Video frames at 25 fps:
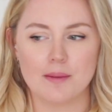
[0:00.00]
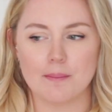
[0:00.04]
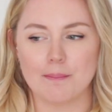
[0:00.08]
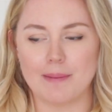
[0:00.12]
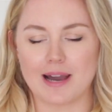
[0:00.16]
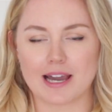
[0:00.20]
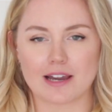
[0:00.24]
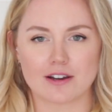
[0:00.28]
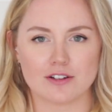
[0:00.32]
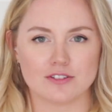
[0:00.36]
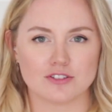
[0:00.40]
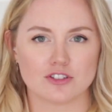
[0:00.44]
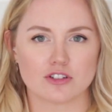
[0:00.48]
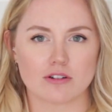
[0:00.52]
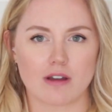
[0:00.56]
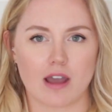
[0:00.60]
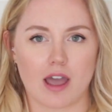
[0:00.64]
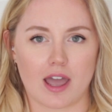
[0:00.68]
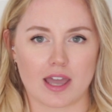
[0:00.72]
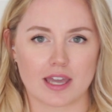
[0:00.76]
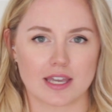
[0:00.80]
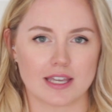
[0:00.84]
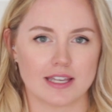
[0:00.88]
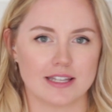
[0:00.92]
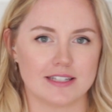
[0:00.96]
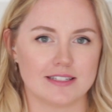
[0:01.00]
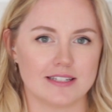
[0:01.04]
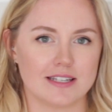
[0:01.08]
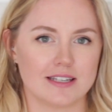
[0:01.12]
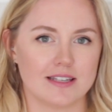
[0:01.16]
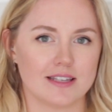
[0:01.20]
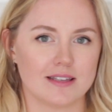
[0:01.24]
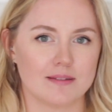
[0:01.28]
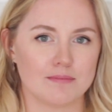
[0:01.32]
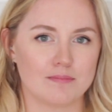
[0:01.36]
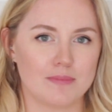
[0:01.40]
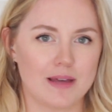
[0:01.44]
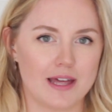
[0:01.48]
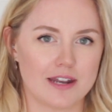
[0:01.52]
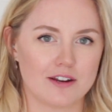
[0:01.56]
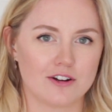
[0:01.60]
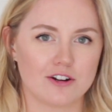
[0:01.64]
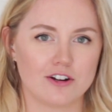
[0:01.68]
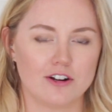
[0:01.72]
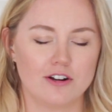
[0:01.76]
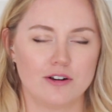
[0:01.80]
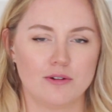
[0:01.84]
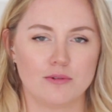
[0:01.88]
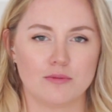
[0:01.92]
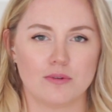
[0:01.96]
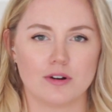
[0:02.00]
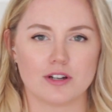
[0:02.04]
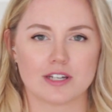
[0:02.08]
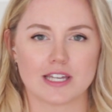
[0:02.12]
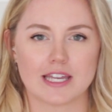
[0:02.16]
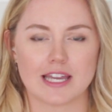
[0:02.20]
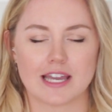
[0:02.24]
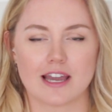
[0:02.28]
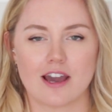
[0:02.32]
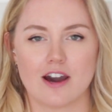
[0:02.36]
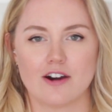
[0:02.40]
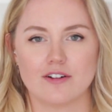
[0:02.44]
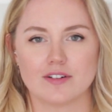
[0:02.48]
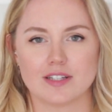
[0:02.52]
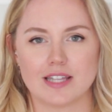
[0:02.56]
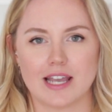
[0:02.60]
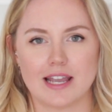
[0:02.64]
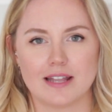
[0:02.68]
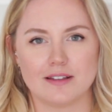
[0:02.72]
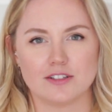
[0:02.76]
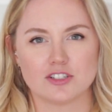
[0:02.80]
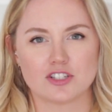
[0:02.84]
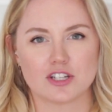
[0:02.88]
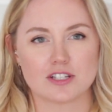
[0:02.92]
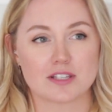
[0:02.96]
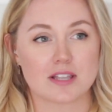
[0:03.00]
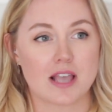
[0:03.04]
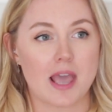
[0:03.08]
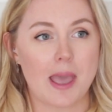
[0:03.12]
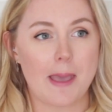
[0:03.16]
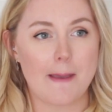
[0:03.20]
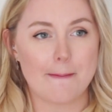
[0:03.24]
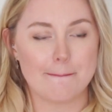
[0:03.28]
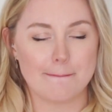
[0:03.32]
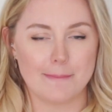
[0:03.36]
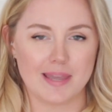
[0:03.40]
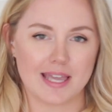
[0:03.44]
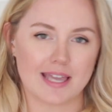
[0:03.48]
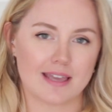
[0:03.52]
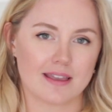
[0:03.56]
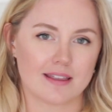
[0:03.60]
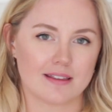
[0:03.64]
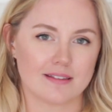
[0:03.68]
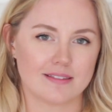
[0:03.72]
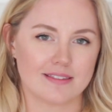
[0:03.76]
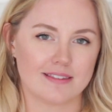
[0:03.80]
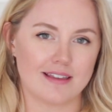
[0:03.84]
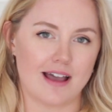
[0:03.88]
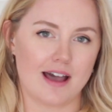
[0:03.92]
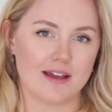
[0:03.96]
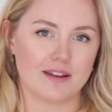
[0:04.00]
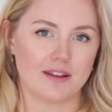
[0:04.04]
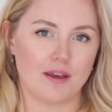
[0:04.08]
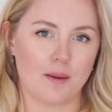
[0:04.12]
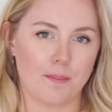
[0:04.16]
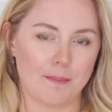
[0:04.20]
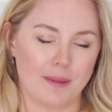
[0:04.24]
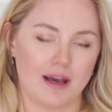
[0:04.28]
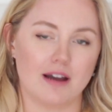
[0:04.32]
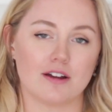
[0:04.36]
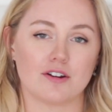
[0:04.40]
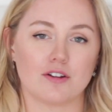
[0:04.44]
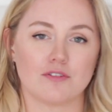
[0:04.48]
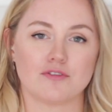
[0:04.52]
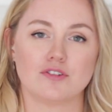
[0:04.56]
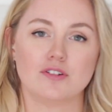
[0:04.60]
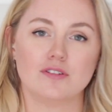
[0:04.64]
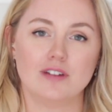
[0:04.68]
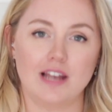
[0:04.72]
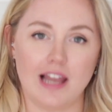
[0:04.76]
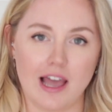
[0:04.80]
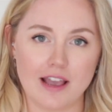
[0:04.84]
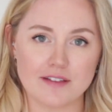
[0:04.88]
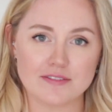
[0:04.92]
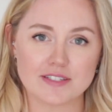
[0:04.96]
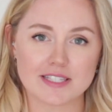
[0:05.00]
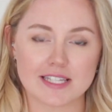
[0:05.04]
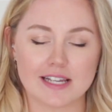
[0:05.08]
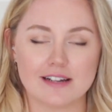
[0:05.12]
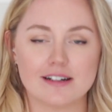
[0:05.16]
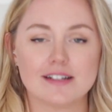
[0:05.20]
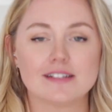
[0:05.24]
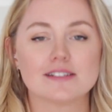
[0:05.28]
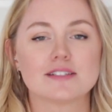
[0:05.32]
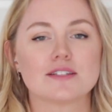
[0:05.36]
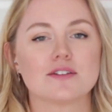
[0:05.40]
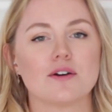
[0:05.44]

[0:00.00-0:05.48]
back on track, eating better, working out, and just make that a part of your lifestyle.